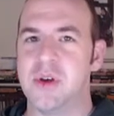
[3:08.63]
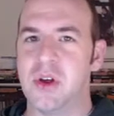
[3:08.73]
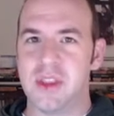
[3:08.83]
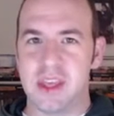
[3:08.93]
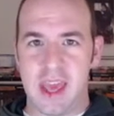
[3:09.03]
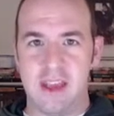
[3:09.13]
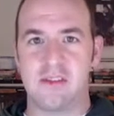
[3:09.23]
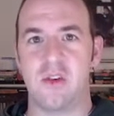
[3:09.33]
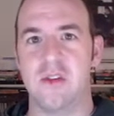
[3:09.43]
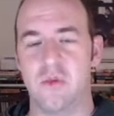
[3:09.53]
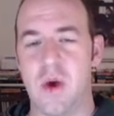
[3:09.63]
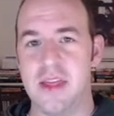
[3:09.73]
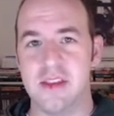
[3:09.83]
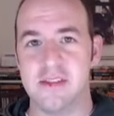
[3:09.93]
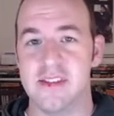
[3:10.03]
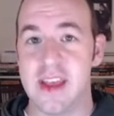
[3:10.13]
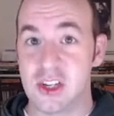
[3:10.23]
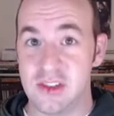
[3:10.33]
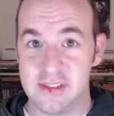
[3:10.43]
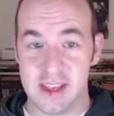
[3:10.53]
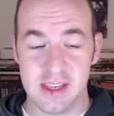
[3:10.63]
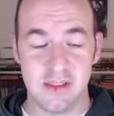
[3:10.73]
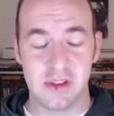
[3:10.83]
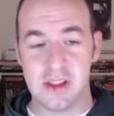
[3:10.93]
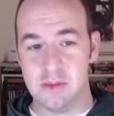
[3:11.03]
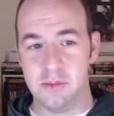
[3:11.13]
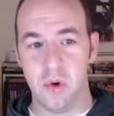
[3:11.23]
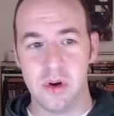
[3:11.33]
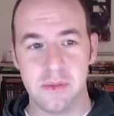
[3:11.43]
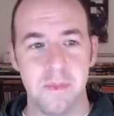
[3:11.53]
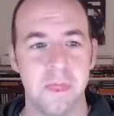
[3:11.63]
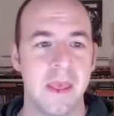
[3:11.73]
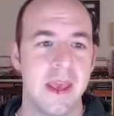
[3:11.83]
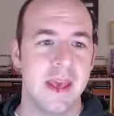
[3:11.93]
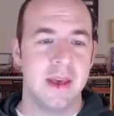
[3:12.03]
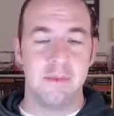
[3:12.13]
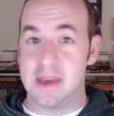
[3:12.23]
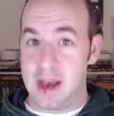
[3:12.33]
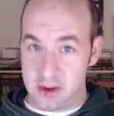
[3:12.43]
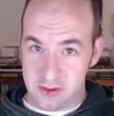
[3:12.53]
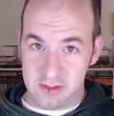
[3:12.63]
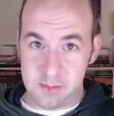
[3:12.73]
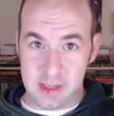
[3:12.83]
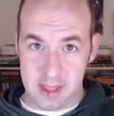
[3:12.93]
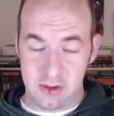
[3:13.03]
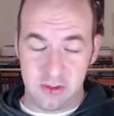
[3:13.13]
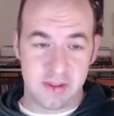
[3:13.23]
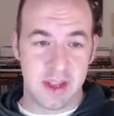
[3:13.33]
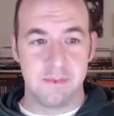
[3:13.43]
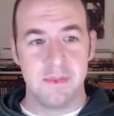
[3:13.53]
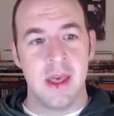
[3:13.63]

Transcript: build the case towards why this is actually scientifically important, beyond just being interesting.